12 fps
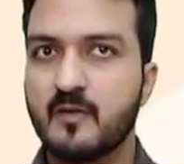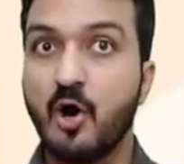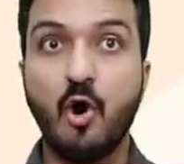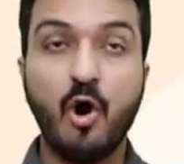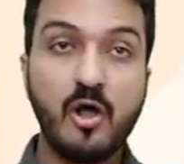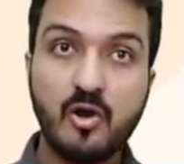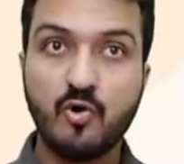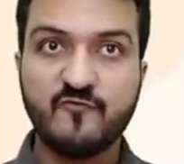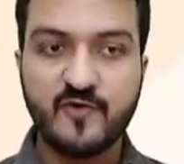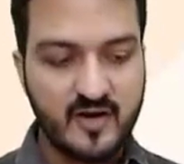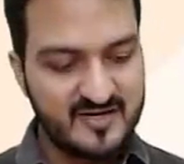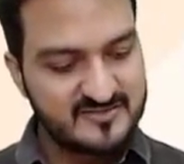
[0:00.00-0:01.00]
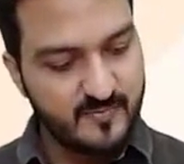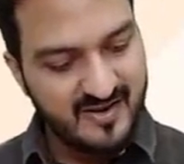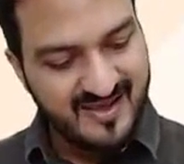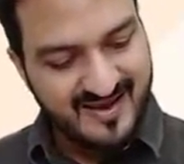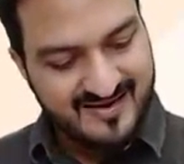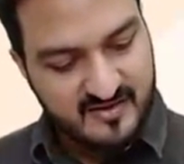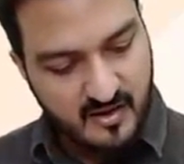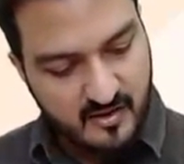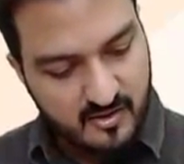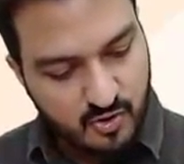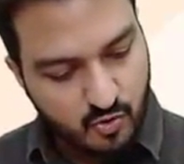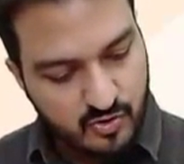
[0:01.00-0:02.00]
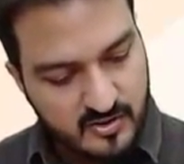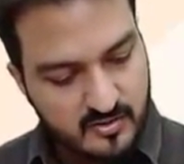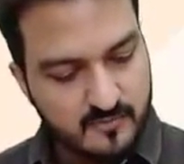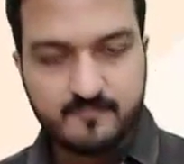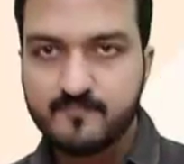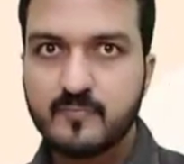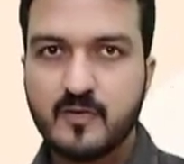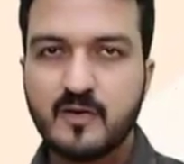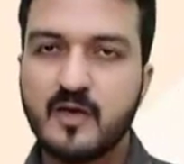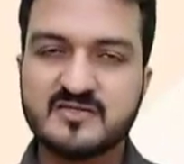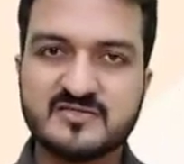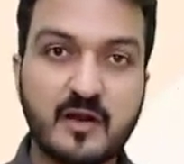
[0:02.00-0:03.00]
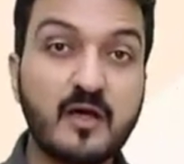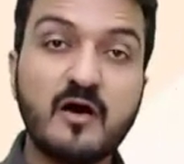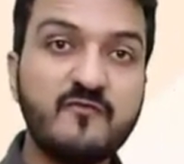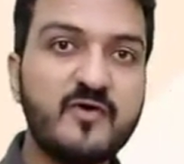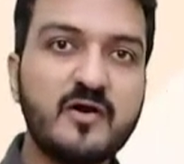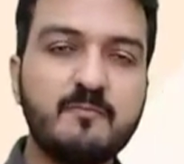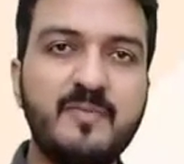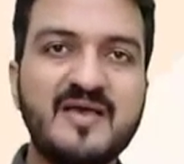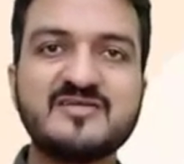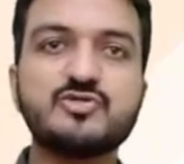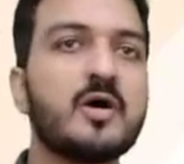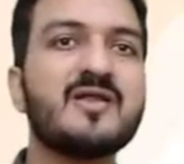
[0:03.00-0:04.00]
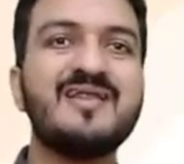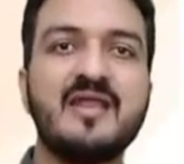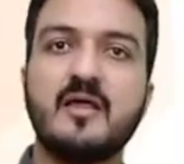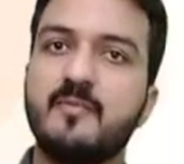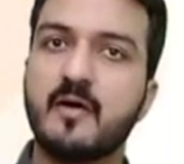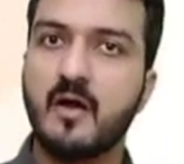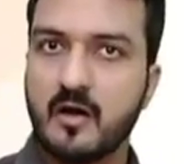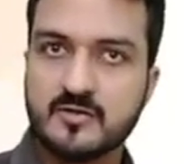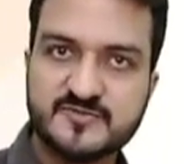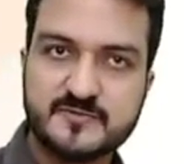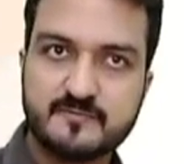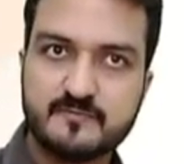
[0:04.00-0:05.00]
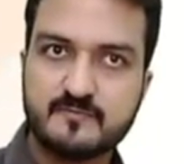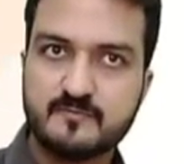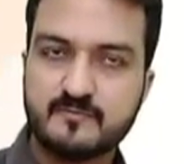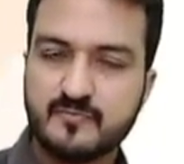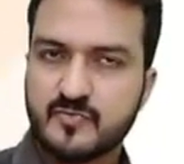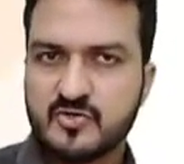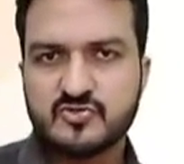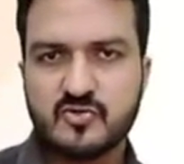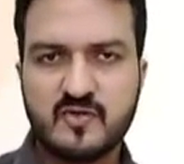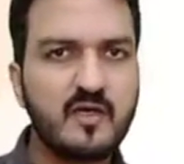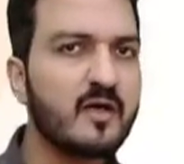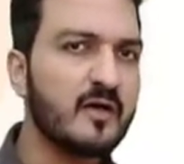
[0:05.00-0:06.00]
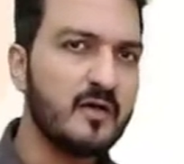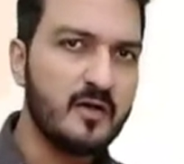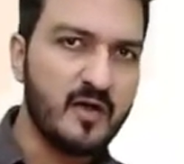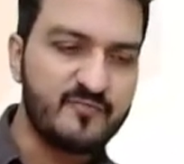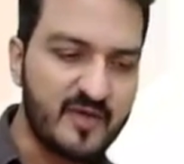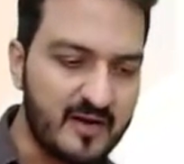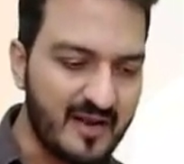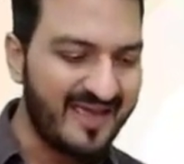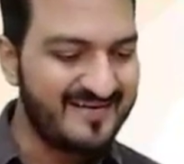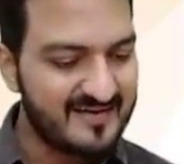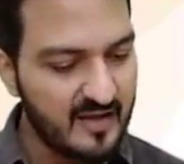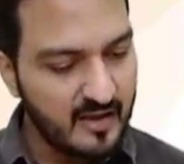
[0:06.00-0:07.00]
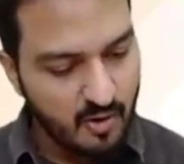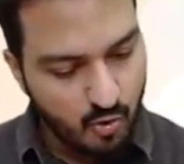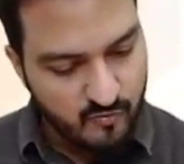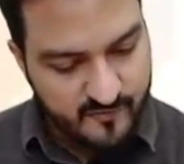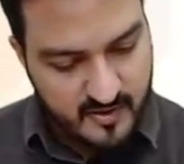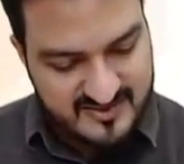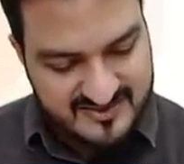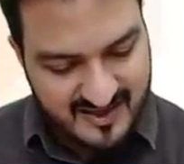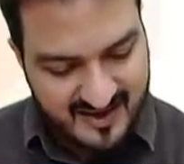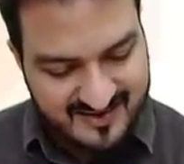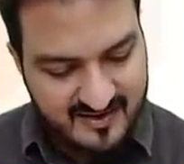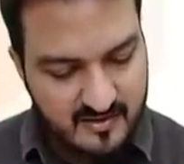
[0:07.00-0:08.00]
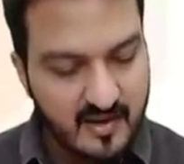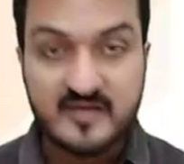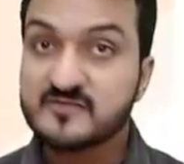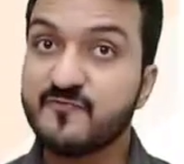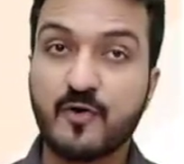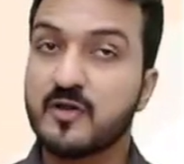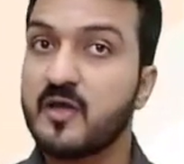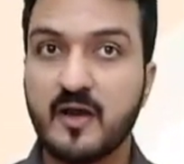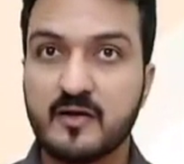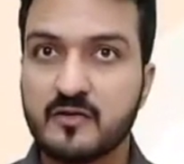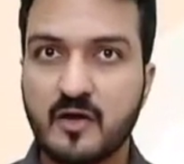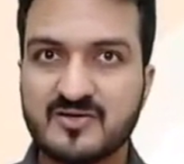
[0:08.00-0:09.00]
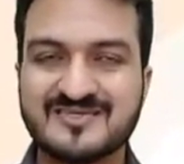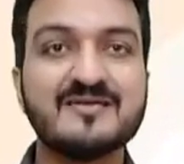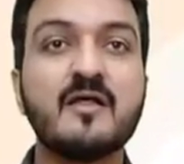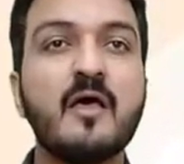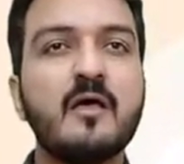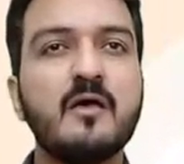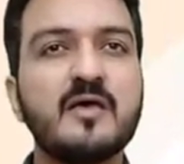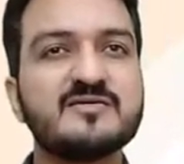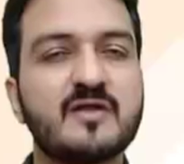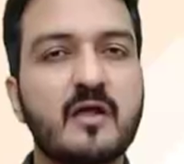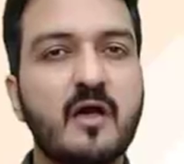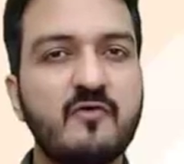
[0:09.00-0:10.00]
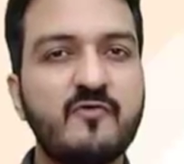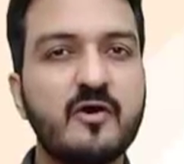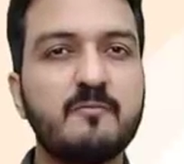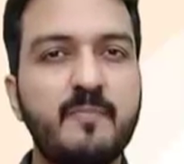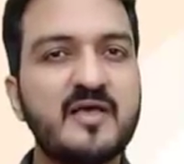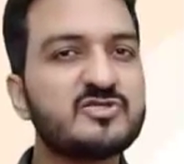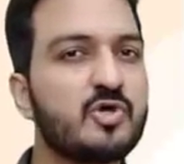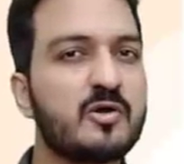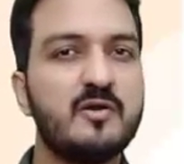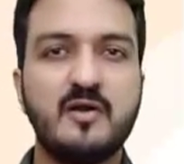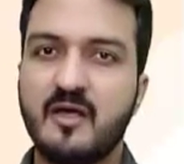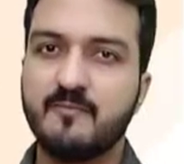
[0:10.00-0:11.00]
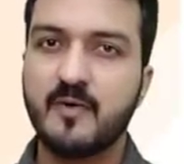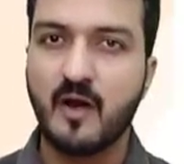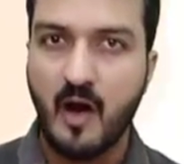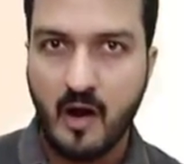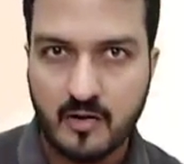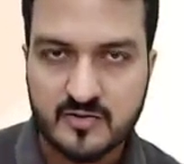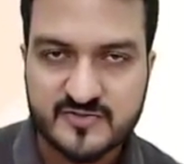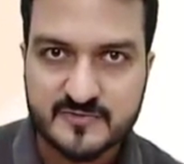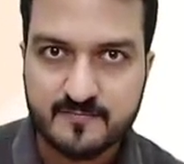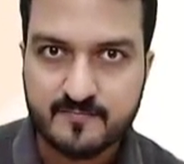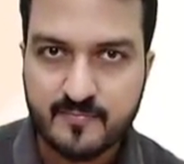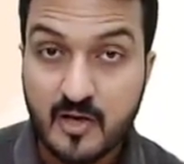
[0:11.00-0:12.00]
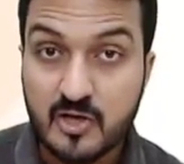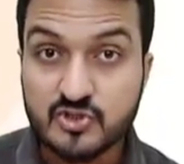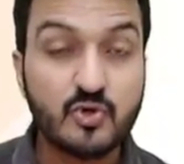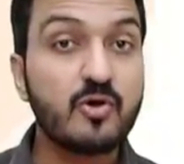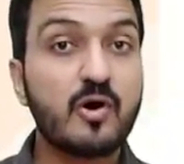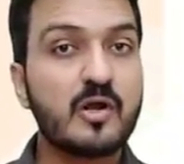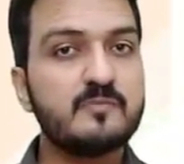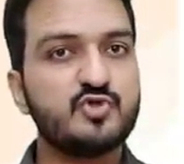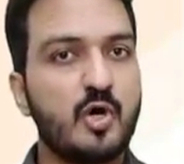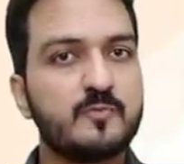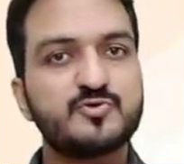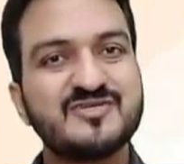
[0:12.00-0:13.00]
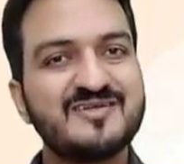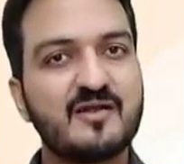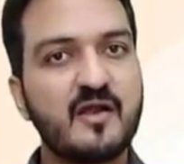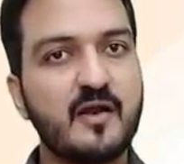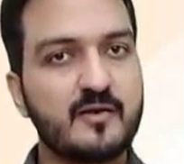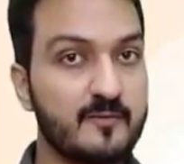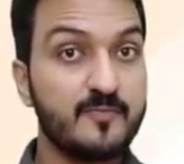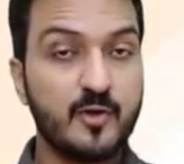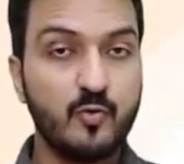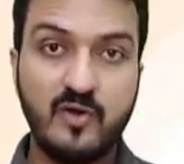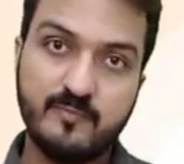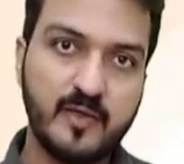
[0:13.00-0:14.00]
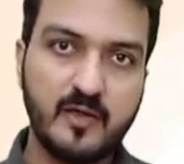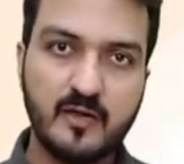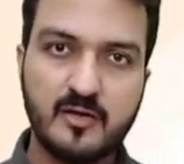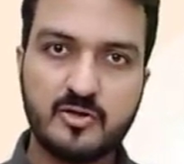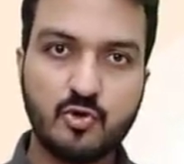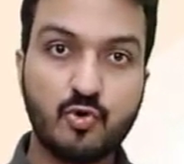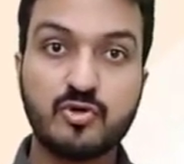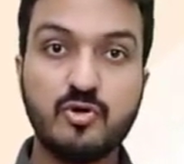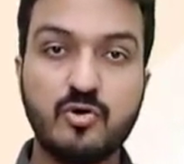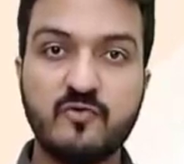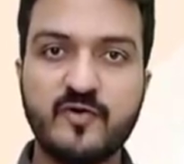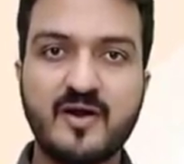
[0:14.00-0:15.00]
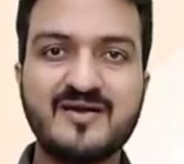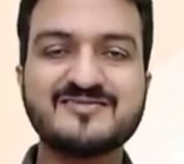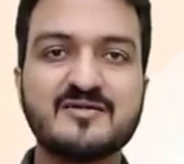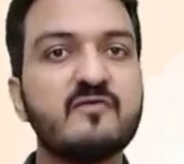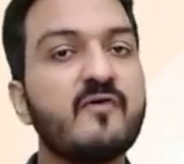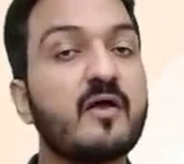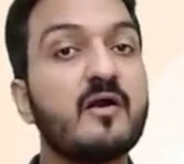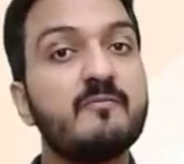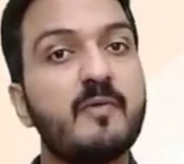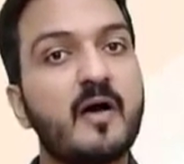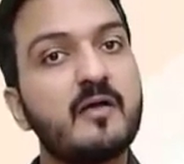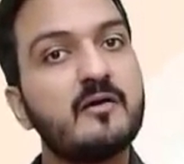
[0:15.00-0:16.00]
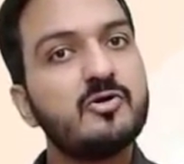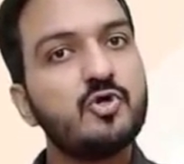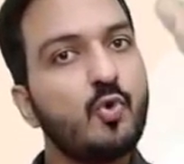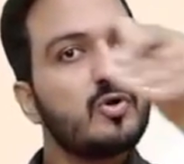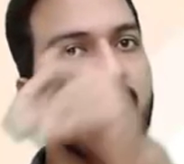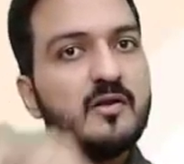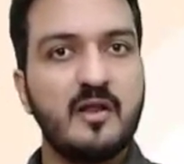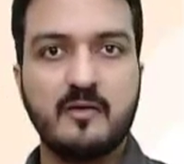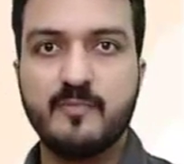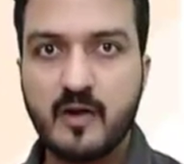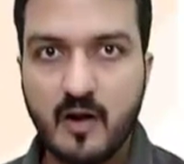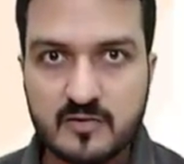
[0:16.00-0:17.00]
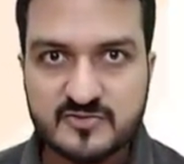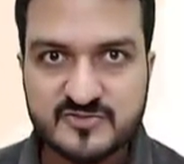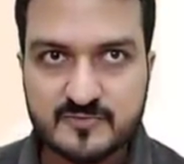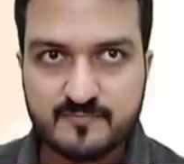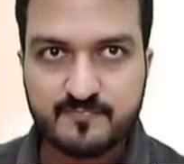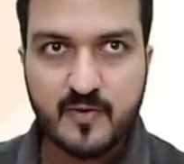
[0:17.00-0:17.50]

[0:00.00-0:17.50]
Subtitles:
All overheads, meaning entire total, is recovered based on labor hours. So think, if that entire overheads 18,48,000 is recovered based on labor hours, so your absorption rate will be total overheads divided by total labor hours.